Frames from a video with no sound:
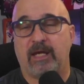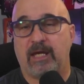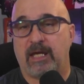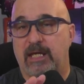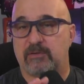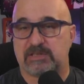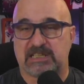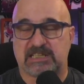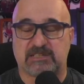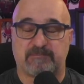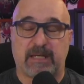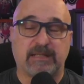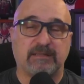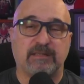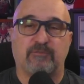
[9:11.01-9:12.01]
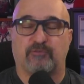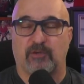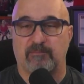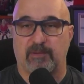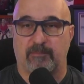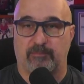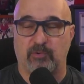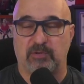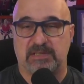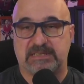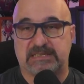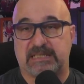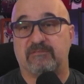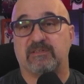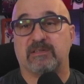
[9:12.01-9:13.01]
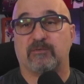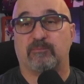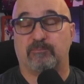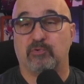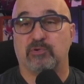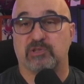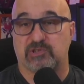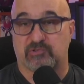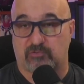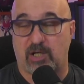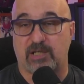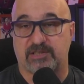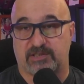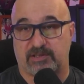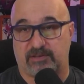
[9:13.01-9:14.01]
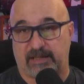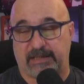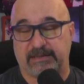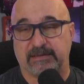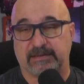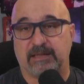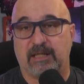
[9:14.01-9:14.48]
It was expected from the Bruins given the Bruins roster, right?